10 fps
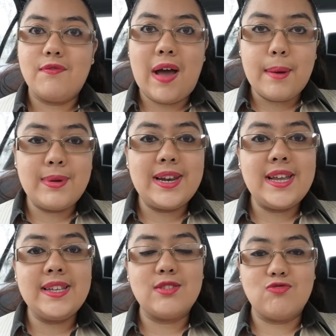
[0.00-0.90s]

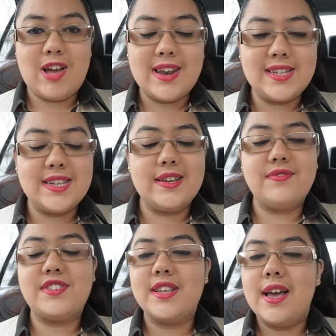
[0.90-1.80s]
families,
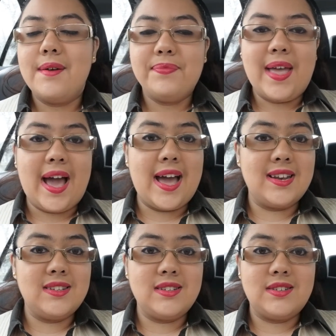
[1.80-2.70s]
relatives
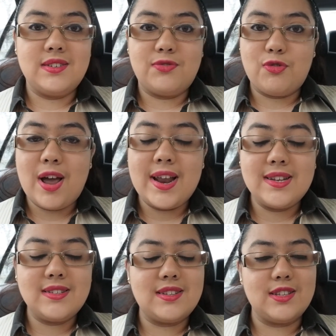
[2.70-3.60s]
and
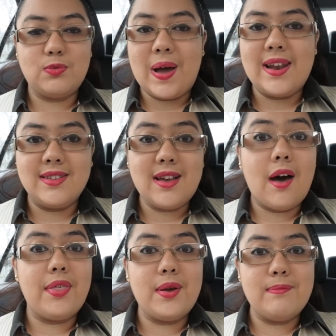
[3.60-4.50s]
friends, as well as
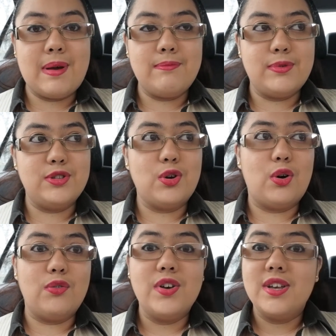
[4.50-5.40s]
other members
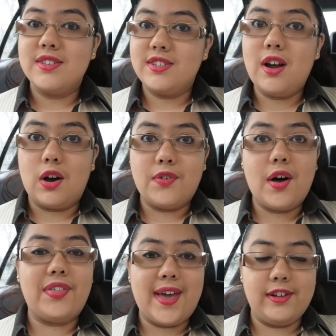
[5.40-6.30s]
of staff,
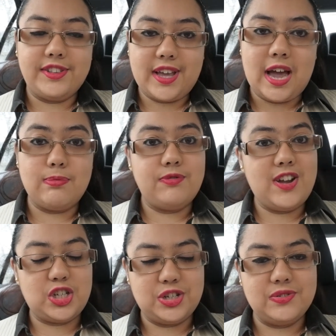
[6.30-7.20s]
other healthcare
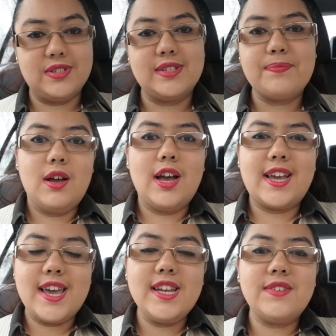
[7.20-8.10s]
professionals.
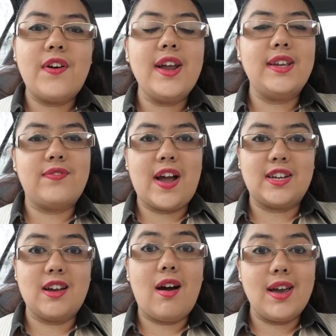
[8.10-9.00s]
A key defining
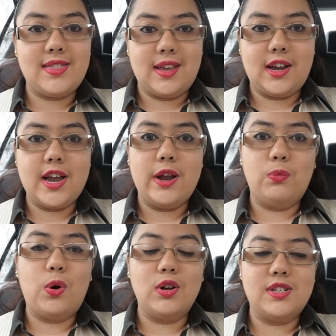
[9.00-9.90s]
factor, I think,
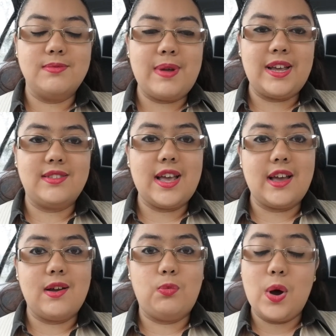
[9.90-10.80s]
in what makes
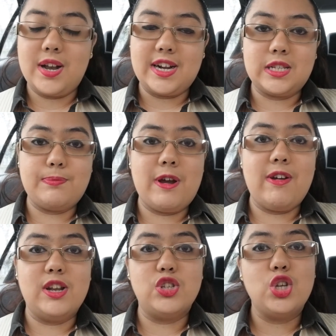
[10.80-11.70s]
work
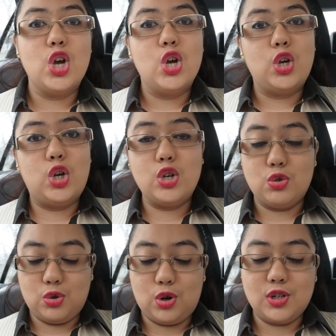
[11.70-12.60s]
experience
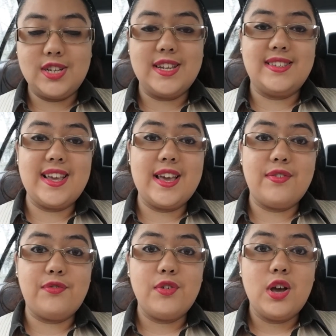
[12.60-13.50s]
good or not is
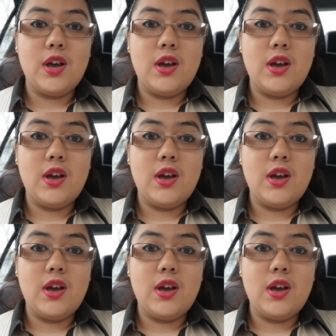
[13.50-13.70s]
if